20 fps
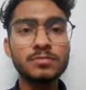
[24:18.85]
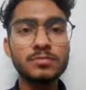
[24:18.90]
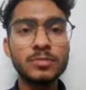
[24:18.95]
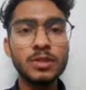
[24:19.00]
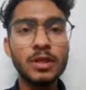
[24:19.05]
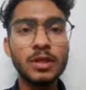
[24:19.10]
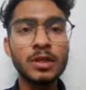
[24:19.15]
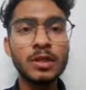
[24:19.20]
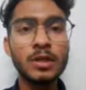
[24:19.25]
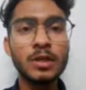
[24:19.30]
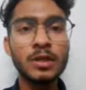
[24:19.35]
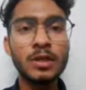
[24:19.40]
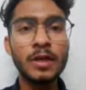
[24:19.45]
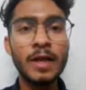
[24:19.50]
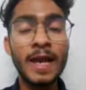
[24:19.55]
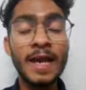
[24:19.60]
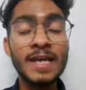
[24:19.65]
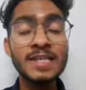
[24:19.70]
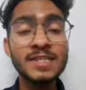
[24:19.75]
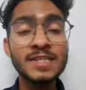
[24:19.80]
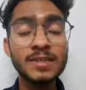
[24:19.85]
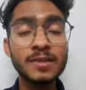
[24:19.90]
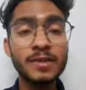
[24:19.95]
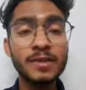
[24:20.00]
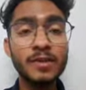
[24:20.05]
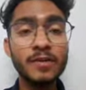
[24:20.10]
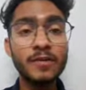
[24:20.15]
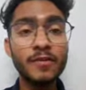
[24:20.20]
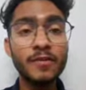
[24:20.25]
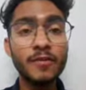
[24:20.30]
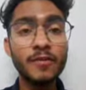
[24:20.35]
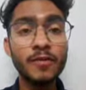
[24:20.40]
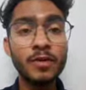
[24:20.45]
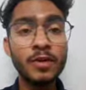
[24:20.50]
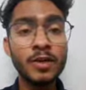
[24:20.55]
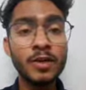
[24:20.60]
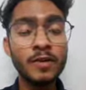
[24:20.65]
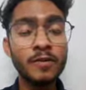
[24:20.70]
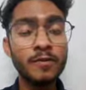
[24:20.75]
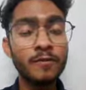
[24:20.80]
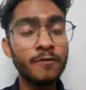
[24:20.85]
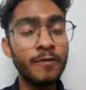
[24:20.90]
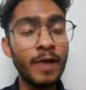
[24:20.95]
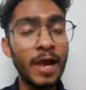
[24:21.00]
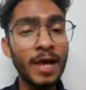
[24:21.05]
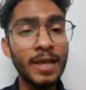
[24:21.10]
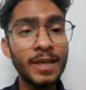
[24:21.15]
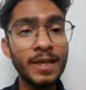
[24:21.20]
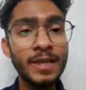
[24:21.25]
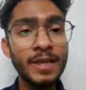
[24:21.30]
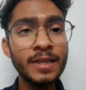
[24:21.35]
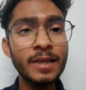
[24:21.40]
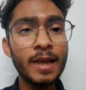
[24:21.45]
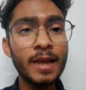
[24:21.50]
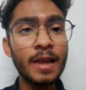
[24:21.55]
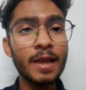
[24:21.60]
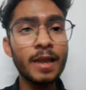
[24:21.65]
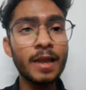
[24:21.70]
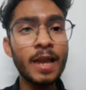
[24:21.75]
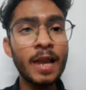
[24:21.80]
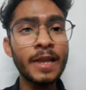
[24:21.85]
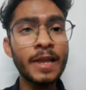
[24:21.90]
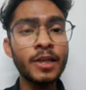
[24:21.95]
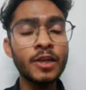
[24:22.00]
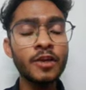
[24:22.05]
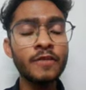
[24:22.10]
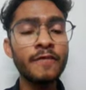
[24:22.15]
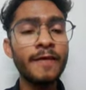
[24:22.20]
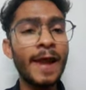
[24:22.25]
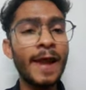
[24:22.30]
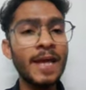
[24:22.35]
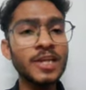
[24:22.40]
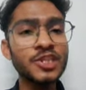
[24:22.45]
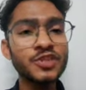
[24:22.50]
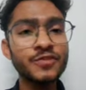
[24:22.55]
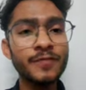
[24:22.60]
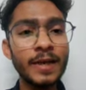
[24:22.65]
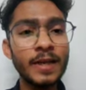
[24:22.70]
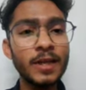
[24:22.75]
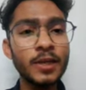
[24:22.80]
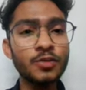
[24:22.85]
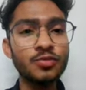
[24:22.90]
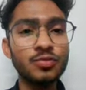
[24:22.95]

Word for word: uh, has a varied kind of hash value